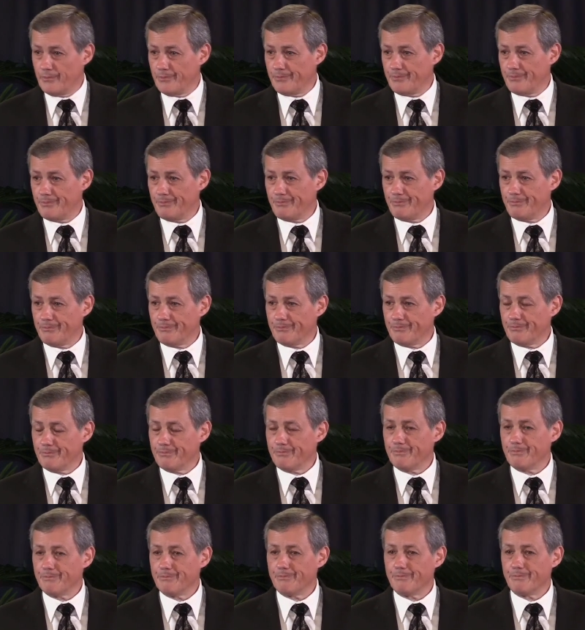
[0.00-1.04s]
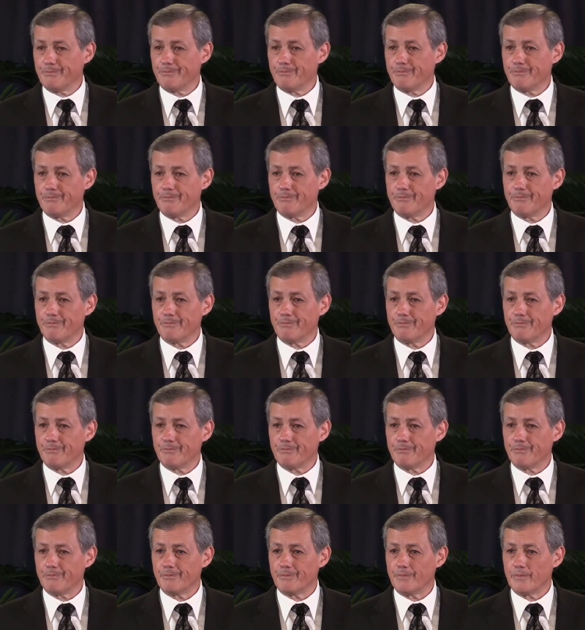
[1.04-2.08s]

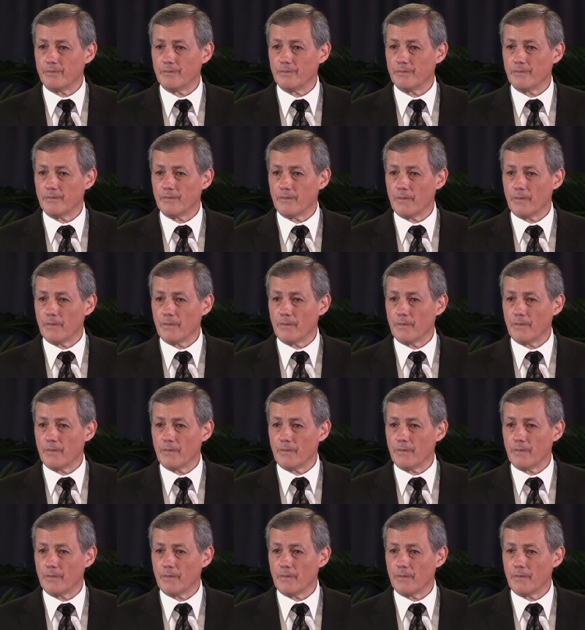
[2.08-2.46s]
(no one is talking)